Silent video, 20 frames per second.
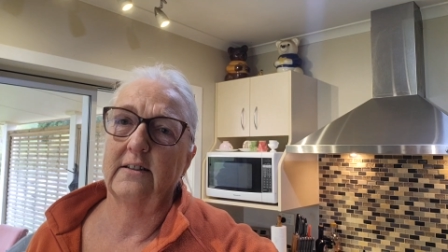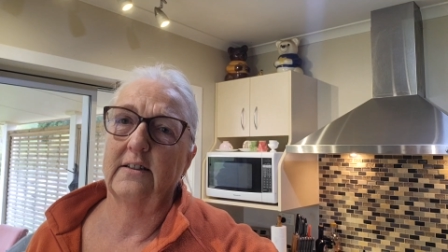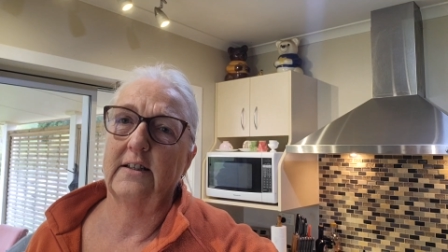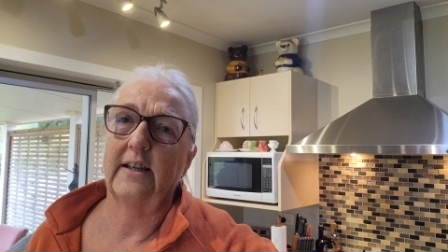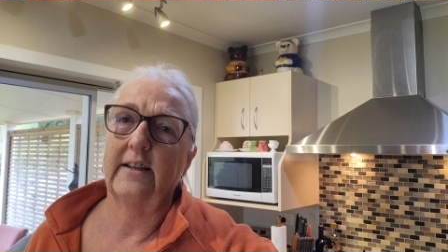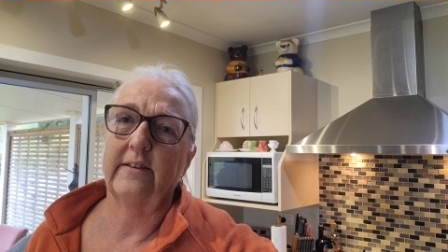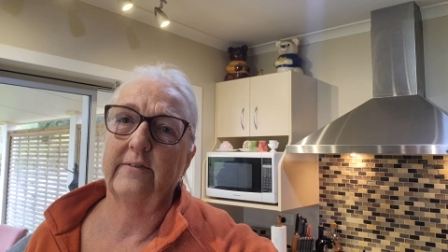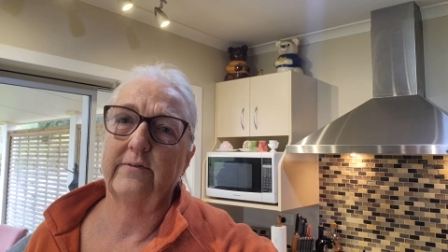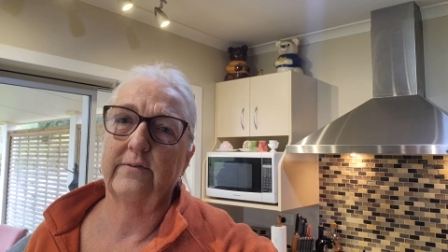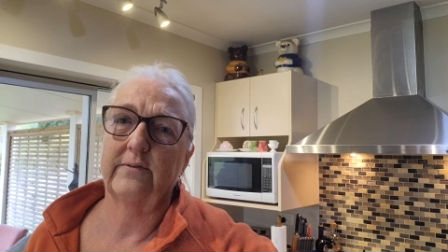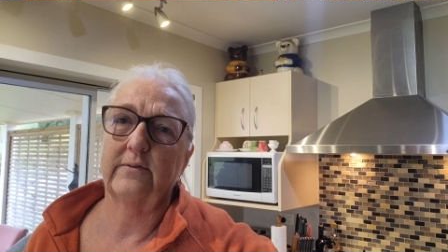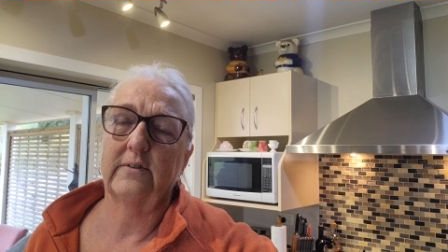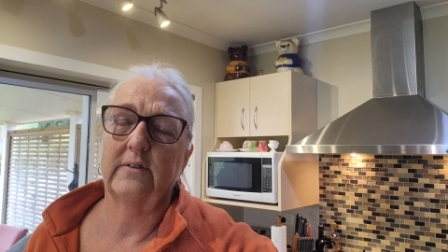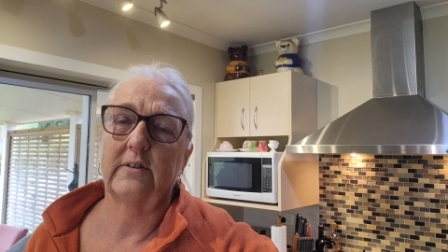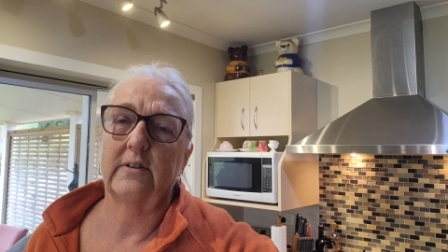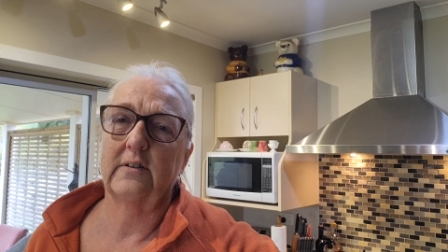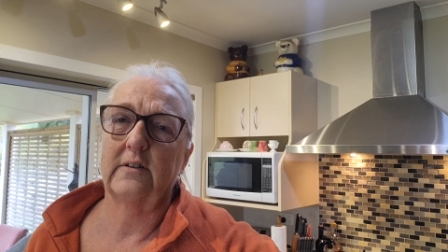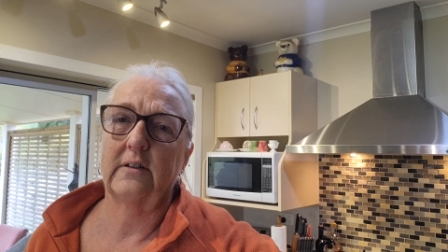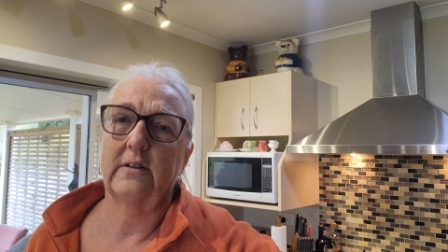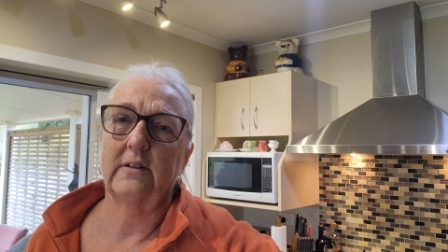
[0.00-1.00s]
I have
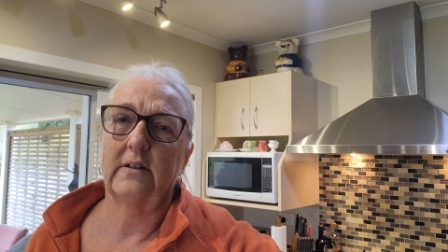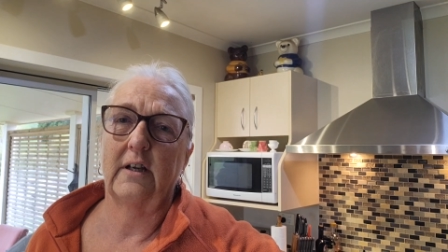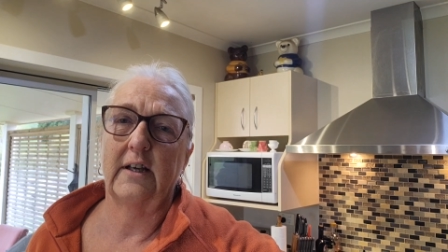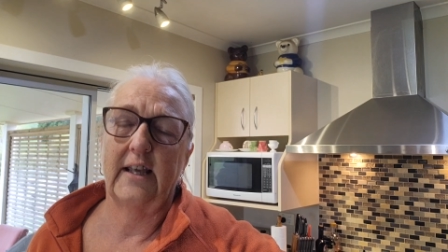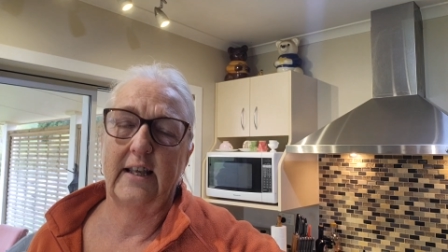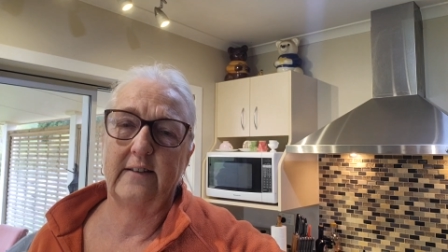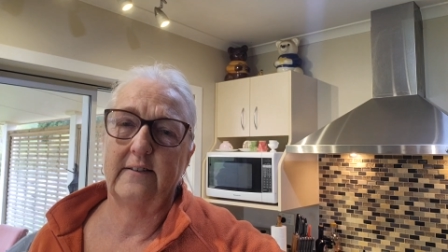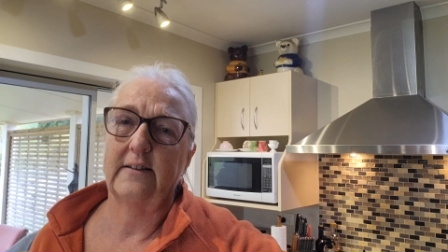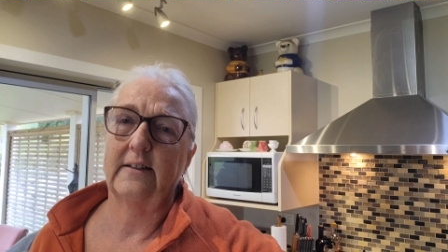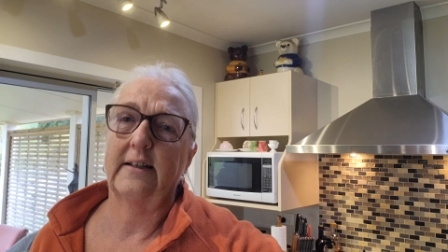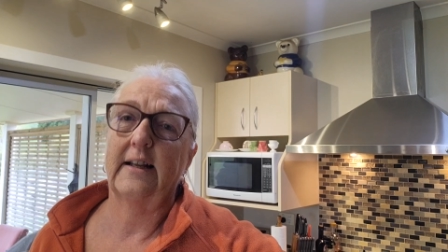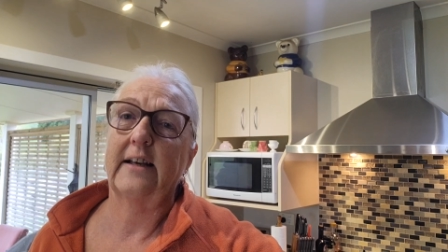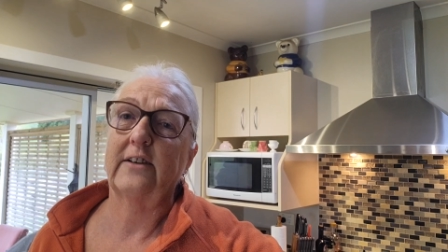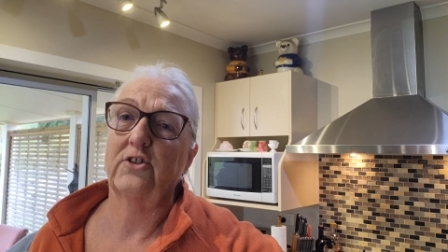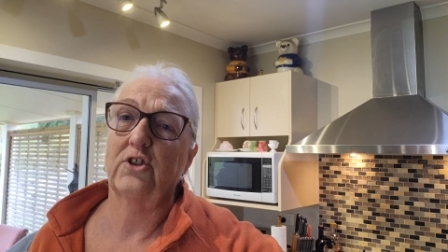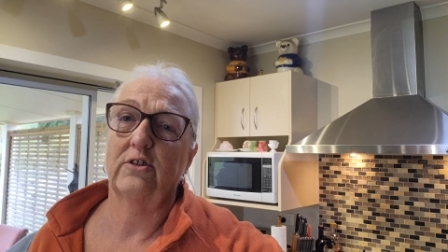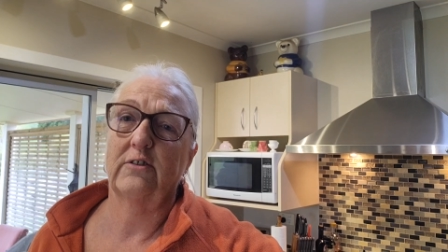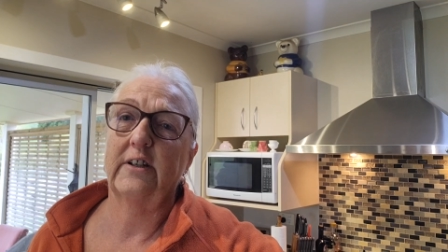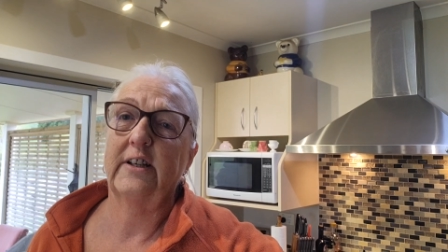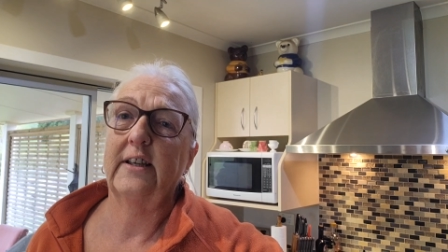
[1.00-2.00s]
I had the
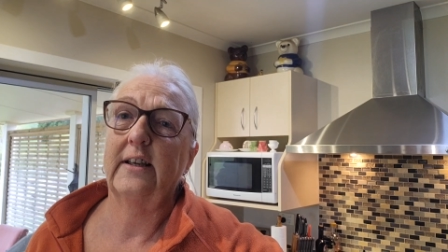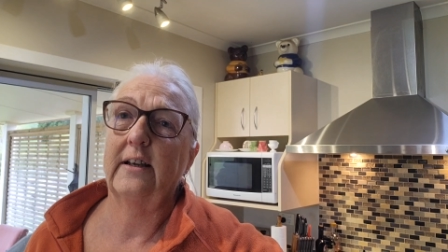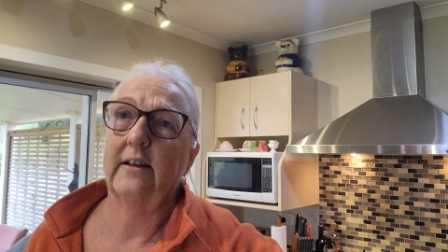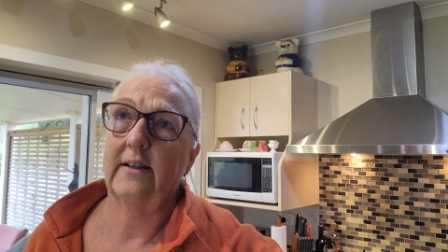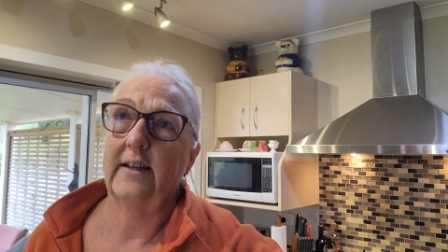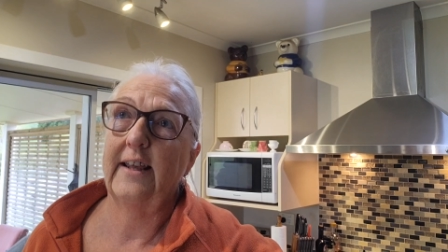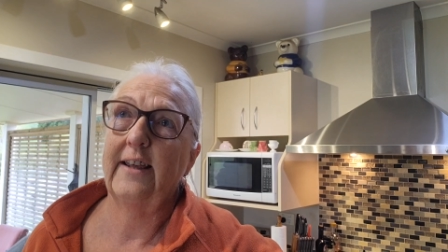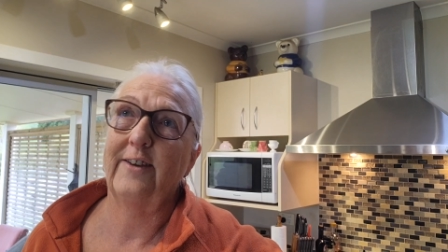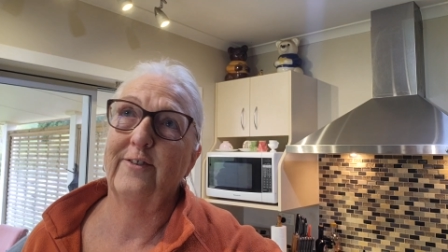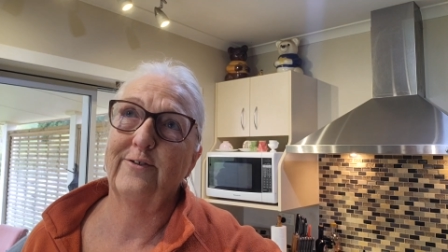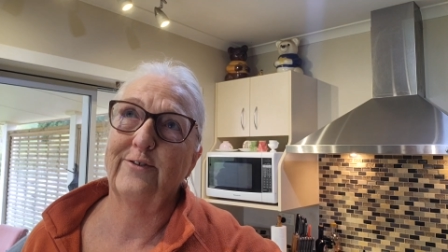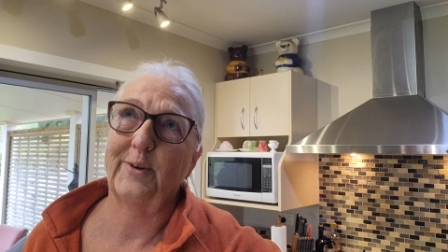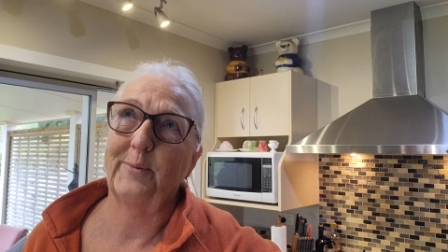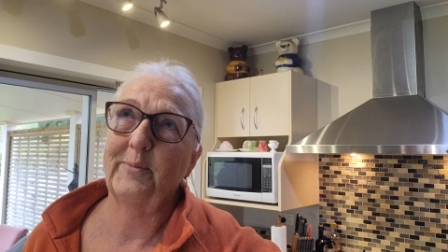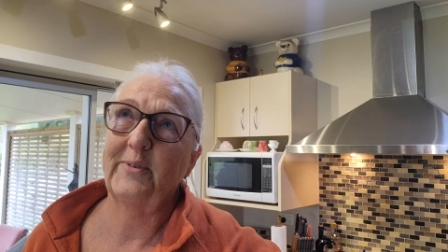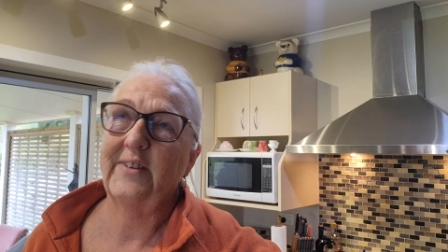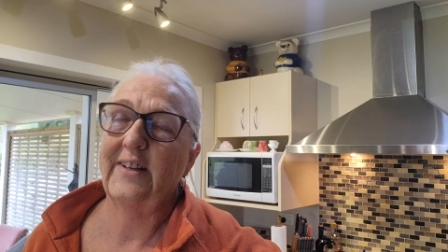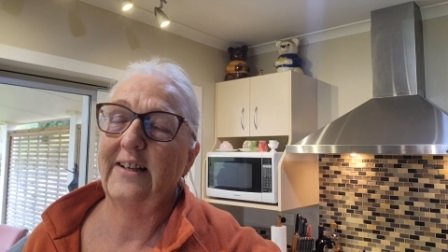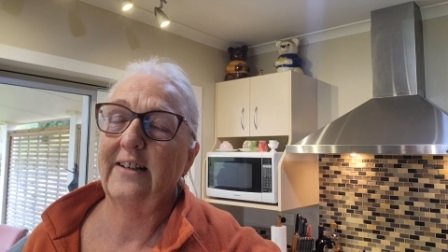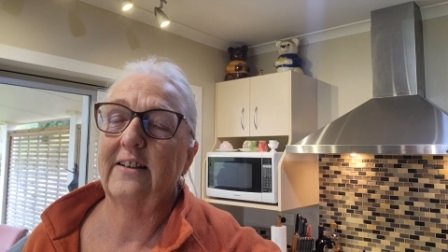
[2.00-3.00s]
luxury, I have, I'm
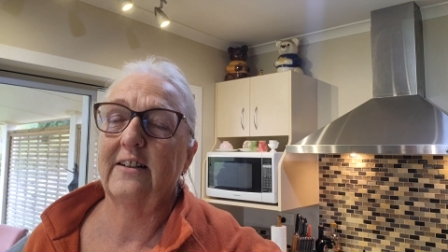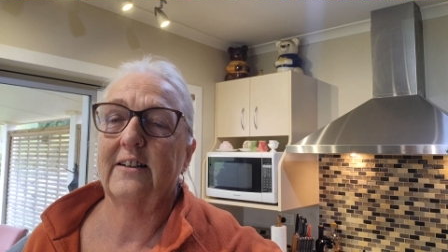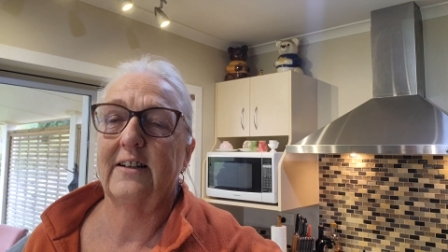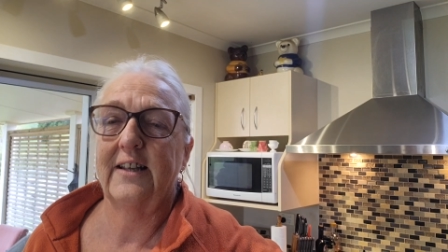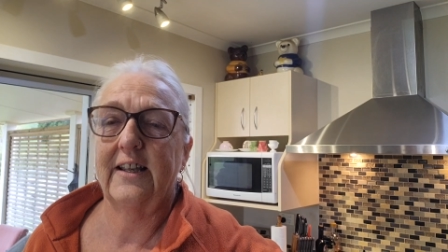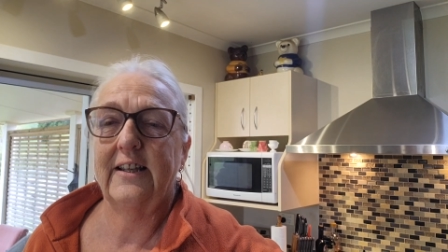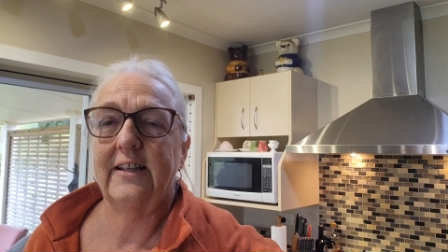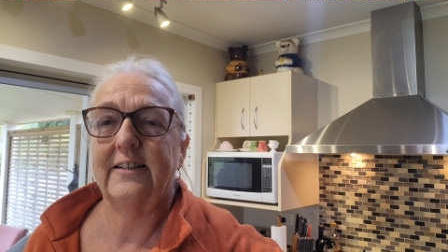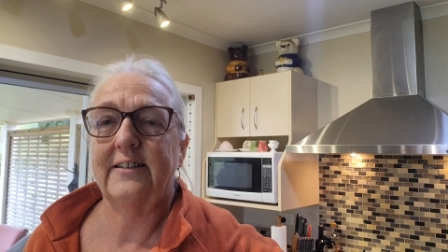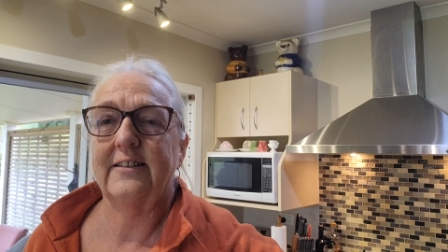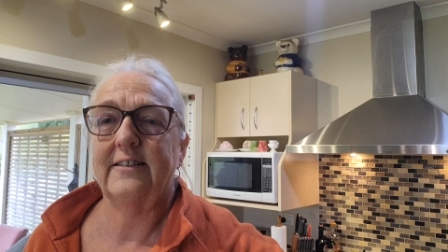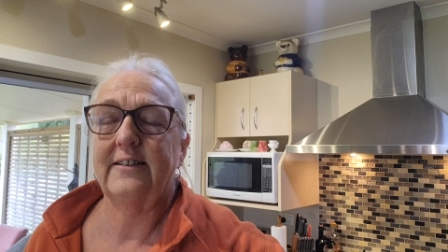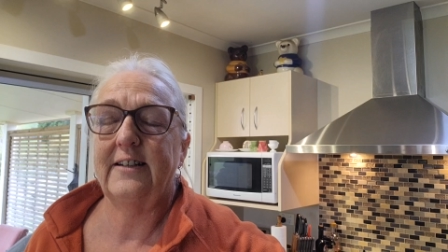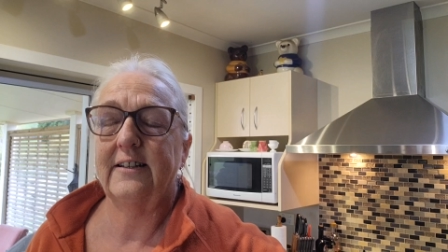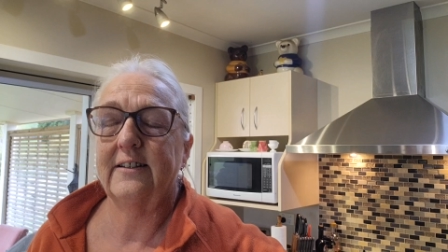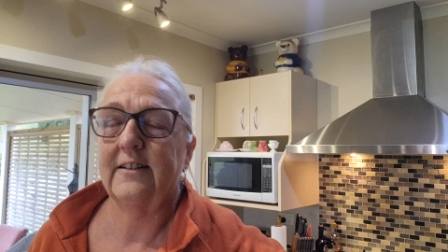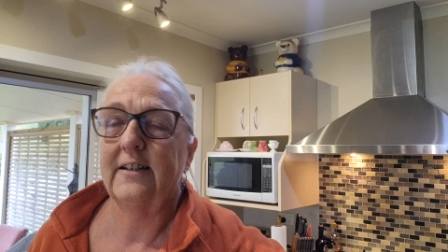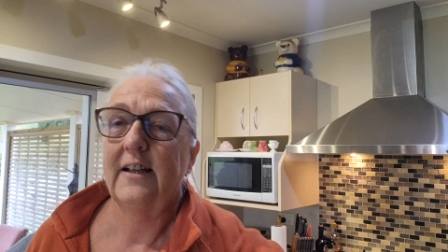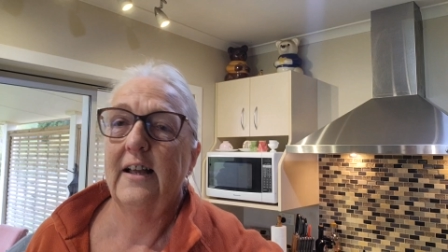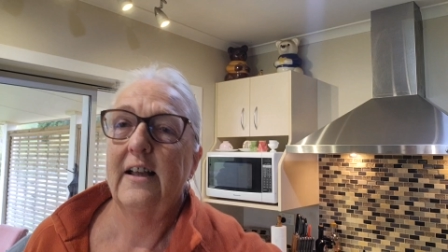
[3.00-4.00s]
saying, and I had
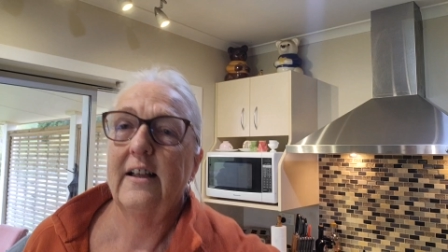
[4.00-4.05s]
now,